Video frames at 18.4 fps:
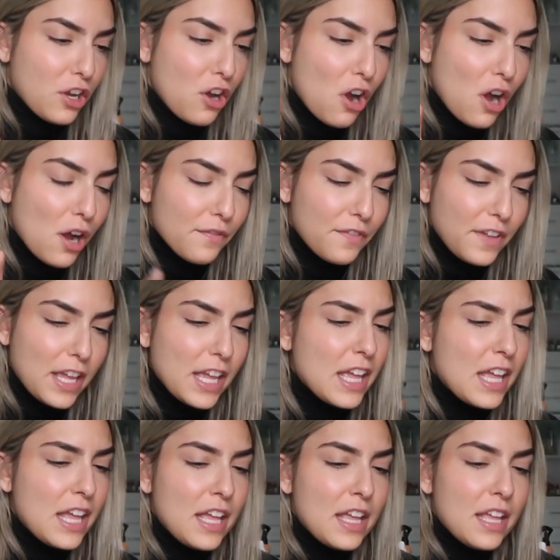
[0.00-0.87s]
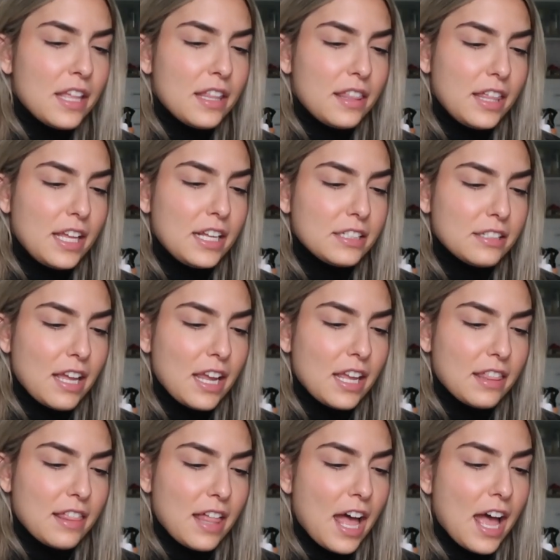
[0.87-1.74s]
coffee things
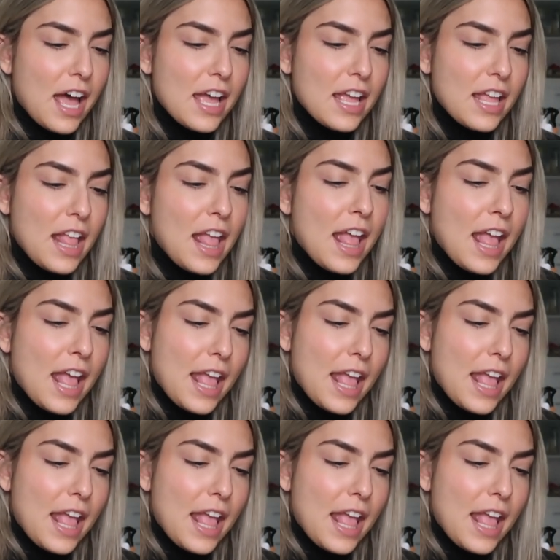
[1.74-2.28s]
like that.